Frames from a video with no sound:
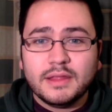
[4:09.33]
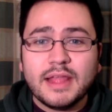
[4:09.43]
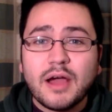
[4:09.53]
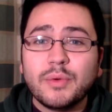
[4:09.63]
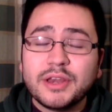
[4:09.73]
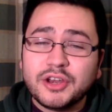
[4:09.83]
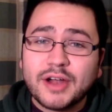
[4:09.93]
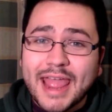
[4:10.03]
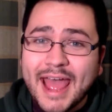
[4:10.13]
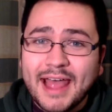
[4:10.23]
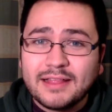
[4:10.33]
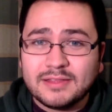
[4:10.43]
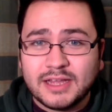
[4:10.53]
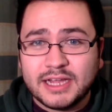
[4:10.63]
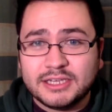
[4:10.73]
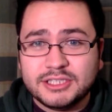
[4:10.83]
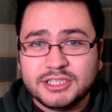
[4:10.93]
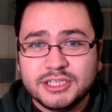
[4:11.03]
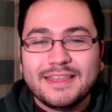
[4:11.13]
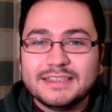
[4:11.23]
Now, when you're at
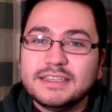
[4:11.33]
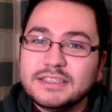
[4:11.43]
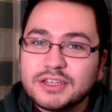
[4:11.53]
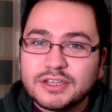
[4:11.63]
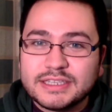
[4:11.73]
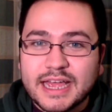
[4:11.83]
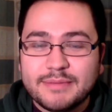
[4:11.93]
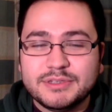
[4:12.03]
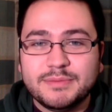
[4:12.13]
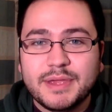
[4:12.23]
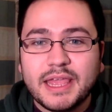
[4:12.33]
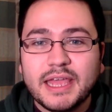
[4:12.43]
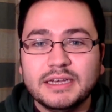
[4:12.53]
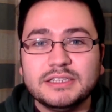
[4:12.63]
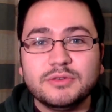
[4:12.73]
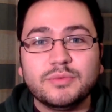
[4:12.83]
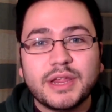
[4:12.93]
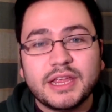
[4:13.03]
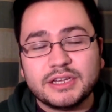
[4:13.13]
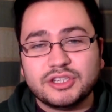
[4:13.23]
lunch, this is a good time to begin to
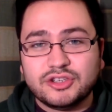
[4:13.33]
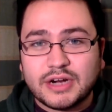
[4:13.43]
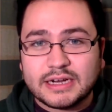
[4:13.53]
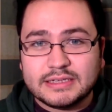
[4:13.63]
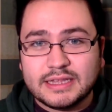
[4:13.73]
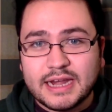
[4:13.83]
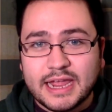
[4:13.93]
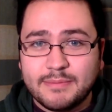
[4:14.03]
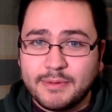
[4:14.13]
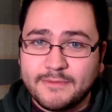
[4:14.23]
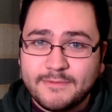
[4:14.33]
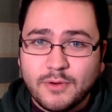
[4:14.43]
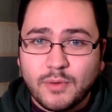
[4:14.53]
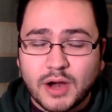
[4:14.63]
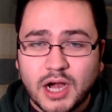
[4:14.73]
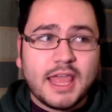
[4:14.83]
reconstruct the night before.